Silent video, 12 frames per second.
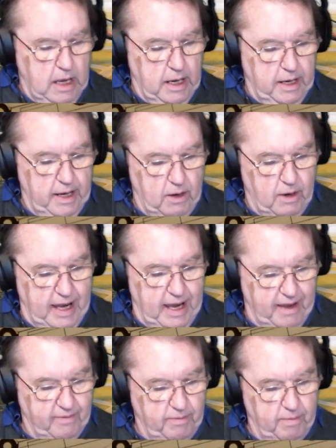Now I
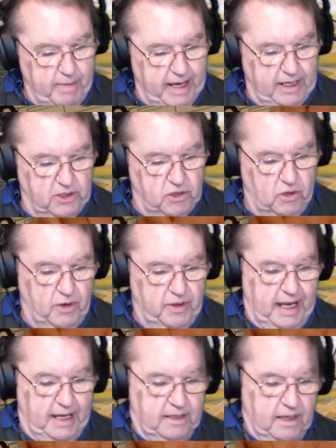have make sure
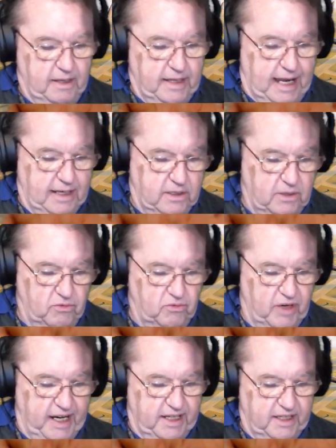that that
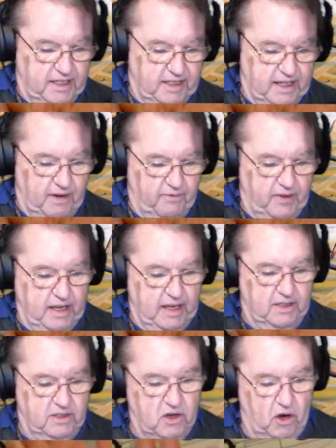red stuffy
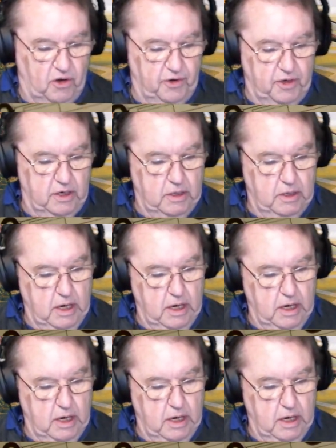is gone.